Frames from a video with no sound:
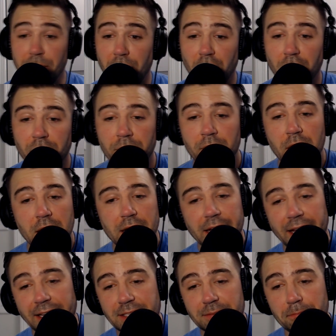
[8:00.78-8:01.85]
tomorrow,
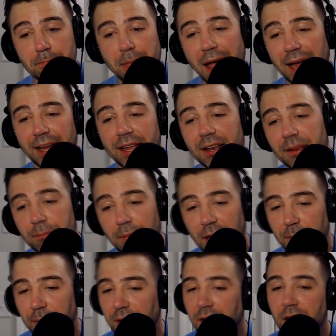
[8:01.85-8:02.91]
it's back in it,
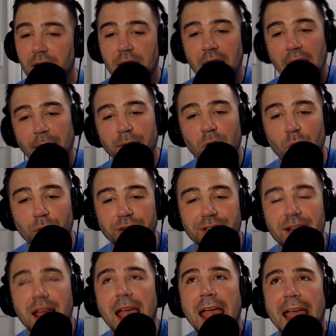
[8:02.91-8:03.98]
baby. I'm
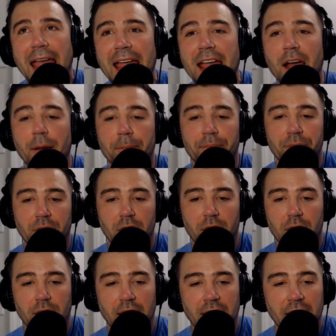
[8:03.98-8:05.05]
going ham.
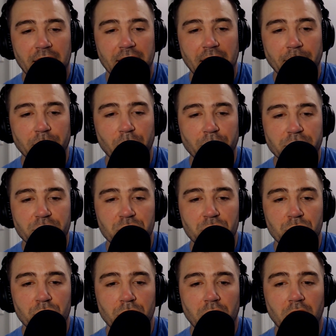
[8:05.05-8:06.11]
And I'm going
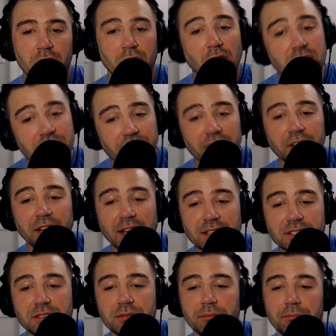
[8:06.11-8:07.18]
to a CrossFit
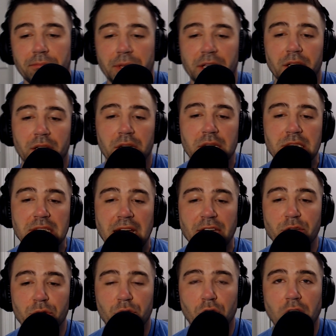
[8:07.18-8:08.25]
class, because I
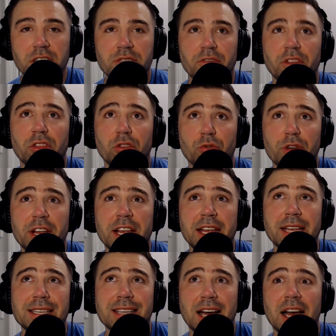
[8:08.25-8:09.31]
do CrossFit
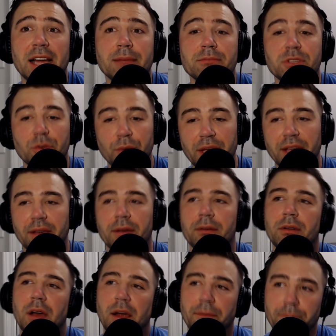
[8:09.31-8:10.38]
3 times a week,
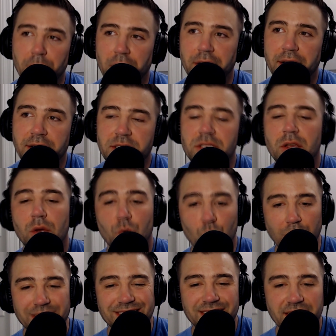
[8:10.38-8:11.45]
on Mondays,
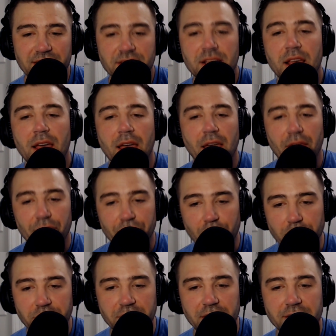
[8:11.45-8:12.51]
Wednesdays, and
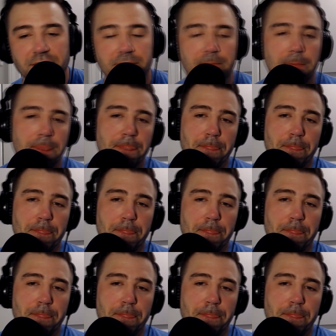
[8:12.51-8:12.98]
Thursdays.